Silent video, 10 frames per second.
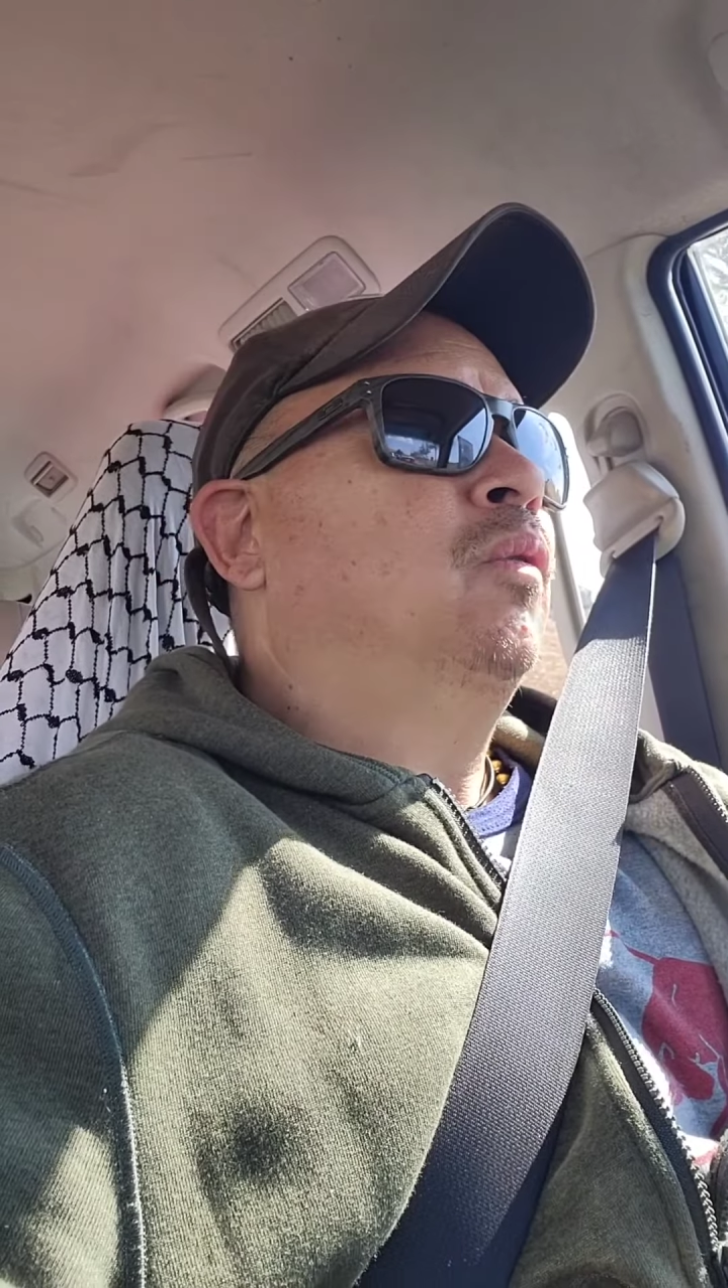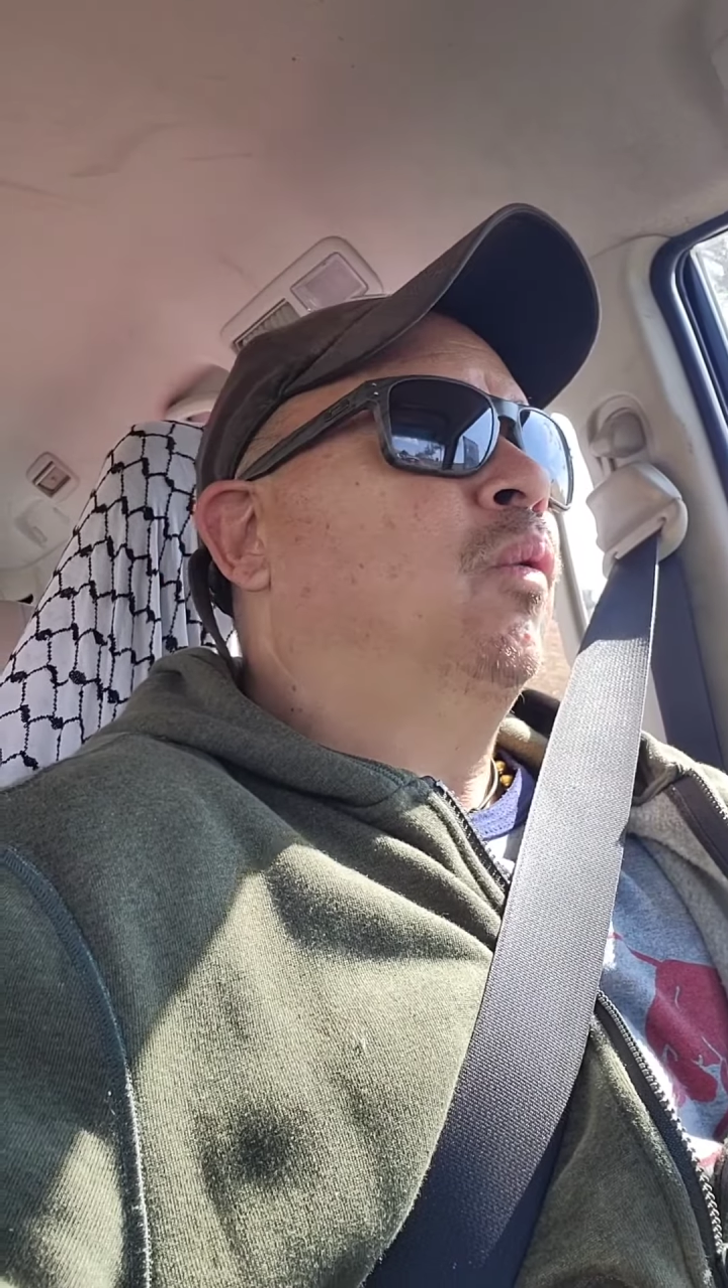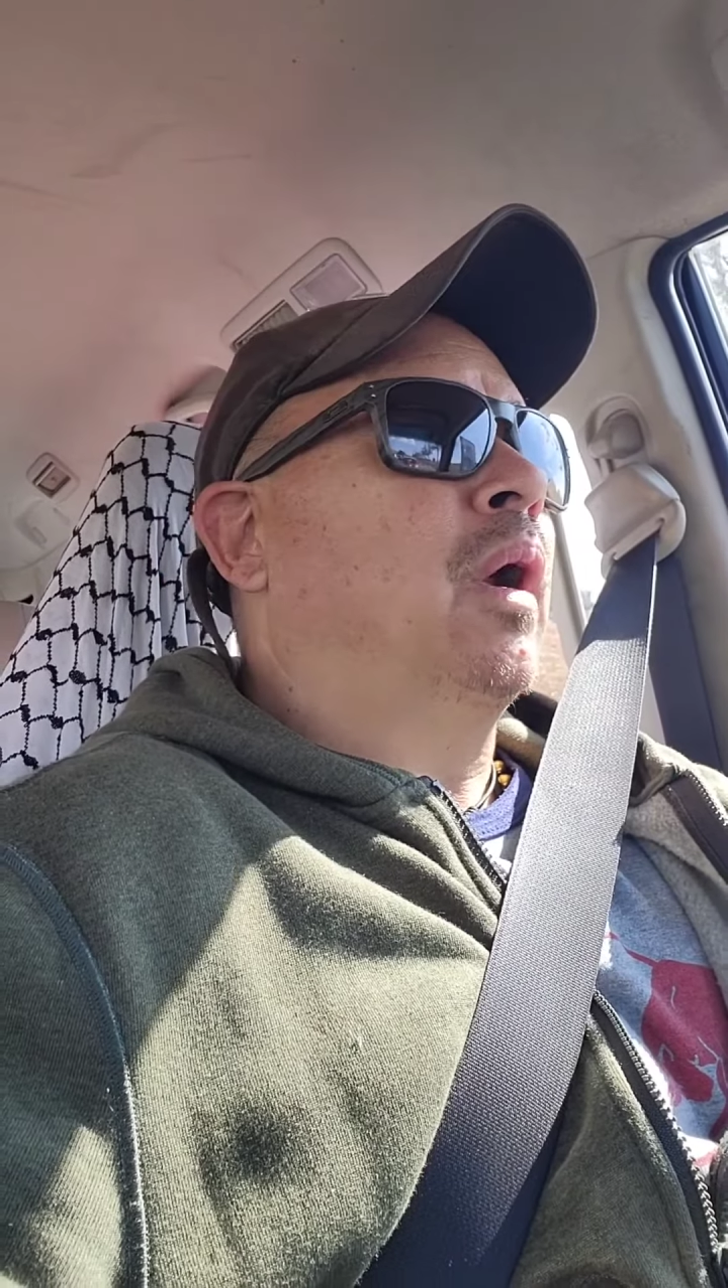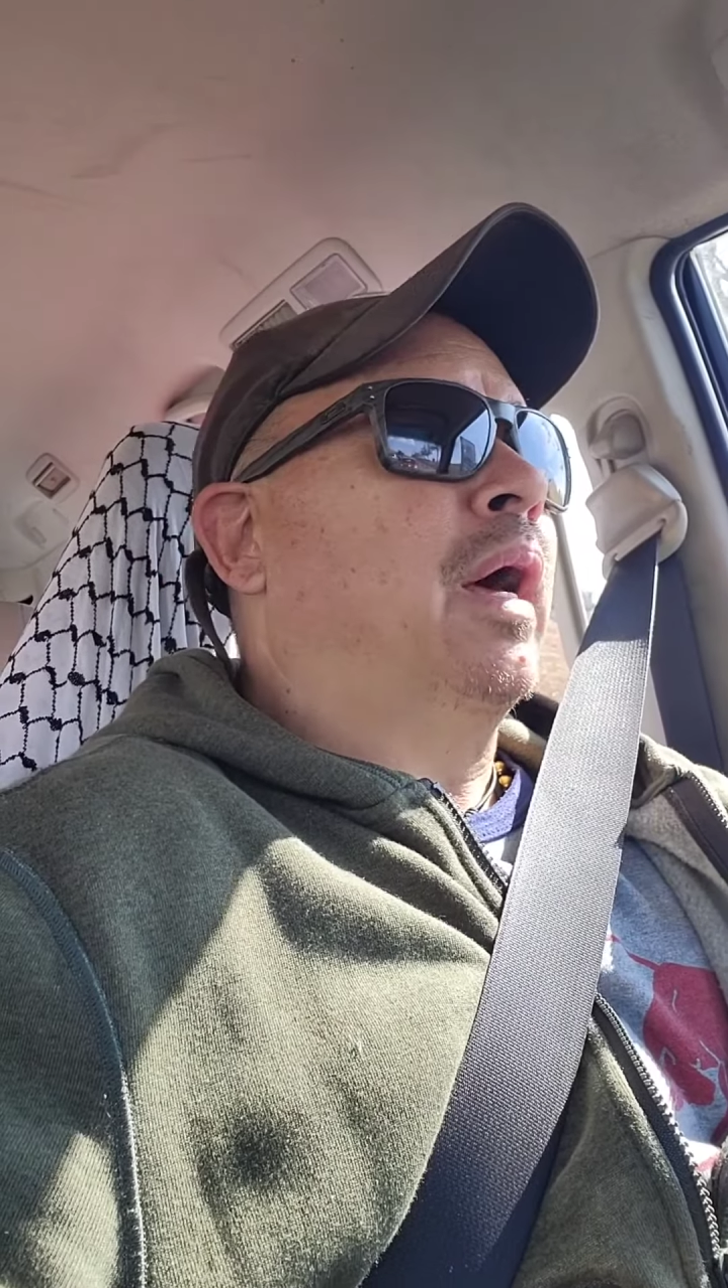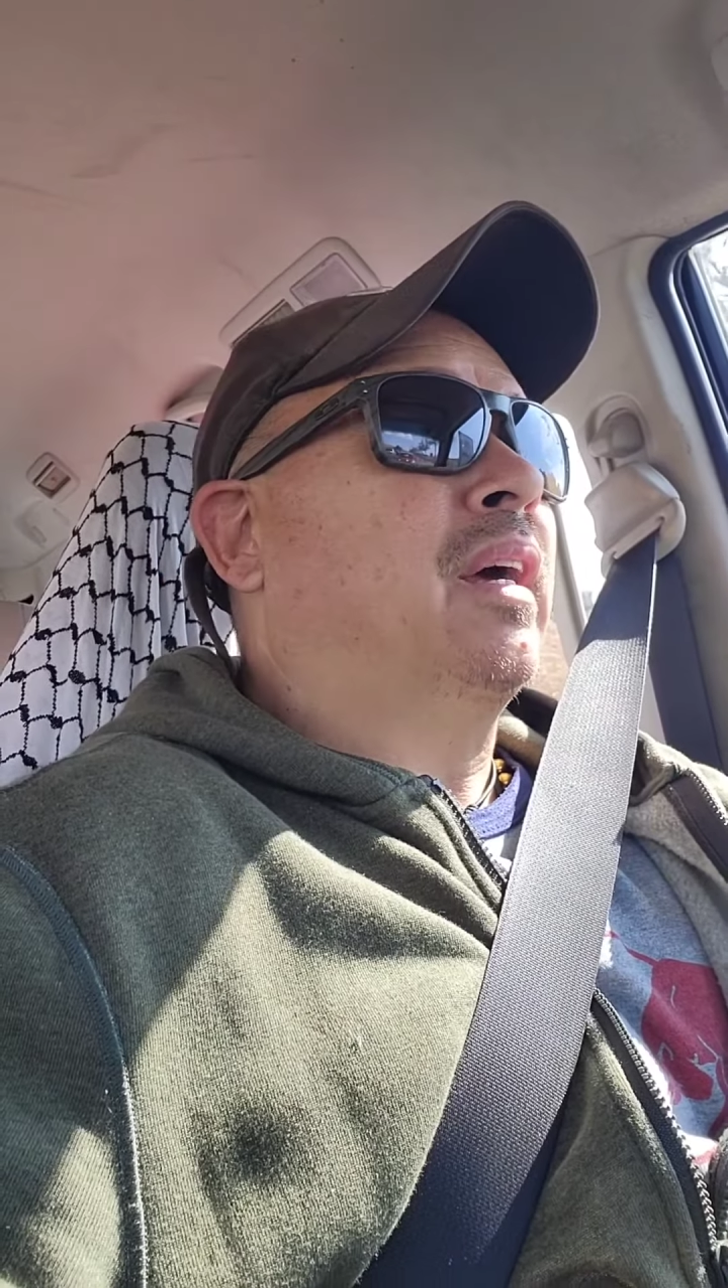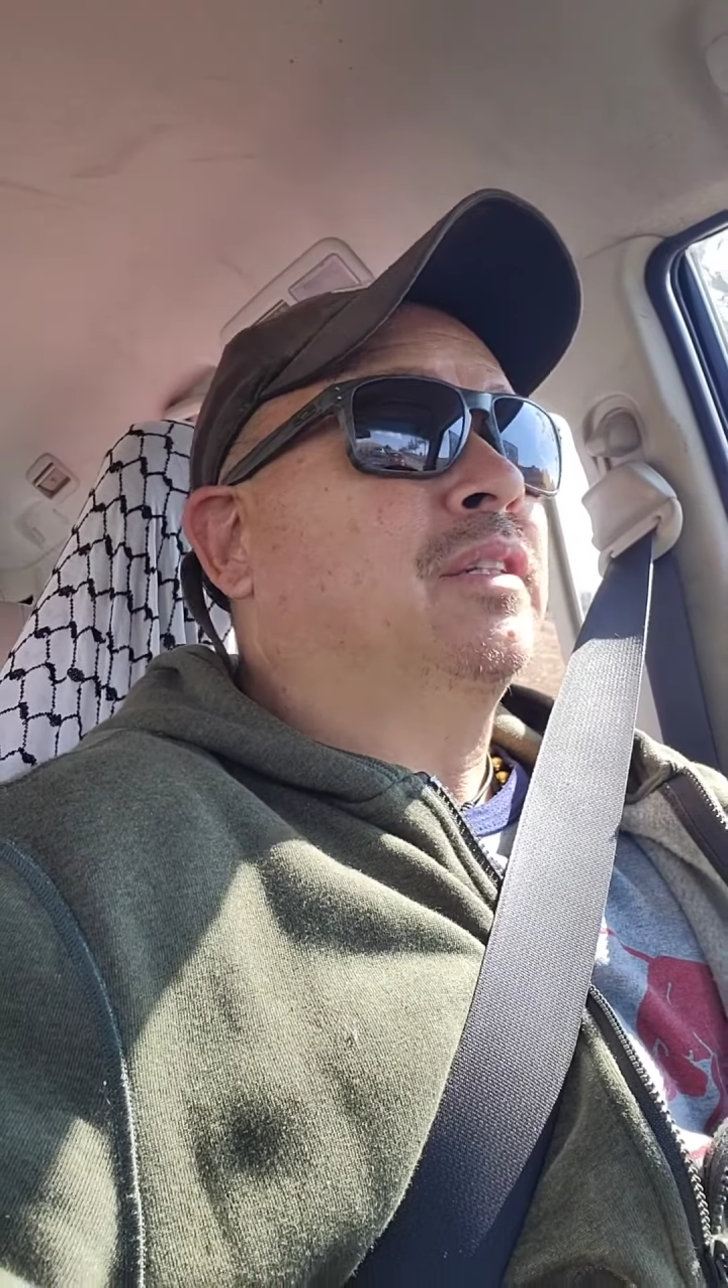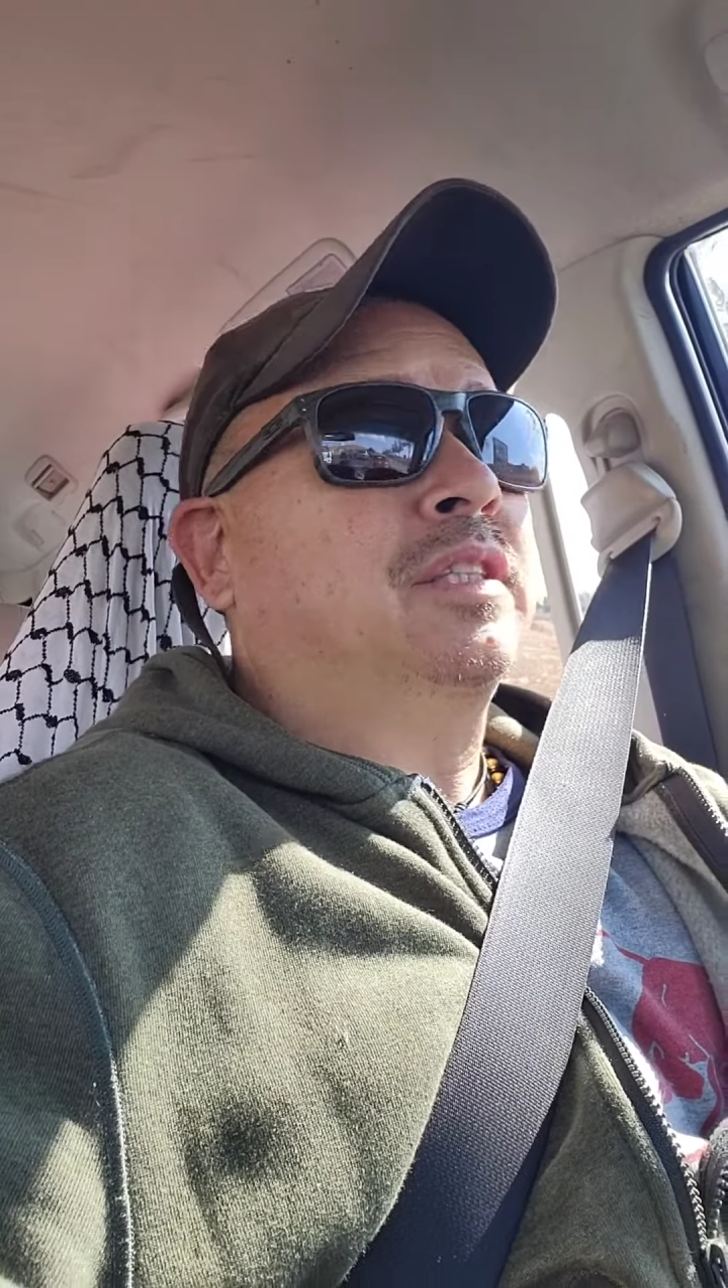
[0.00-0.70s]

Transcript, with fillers: what I could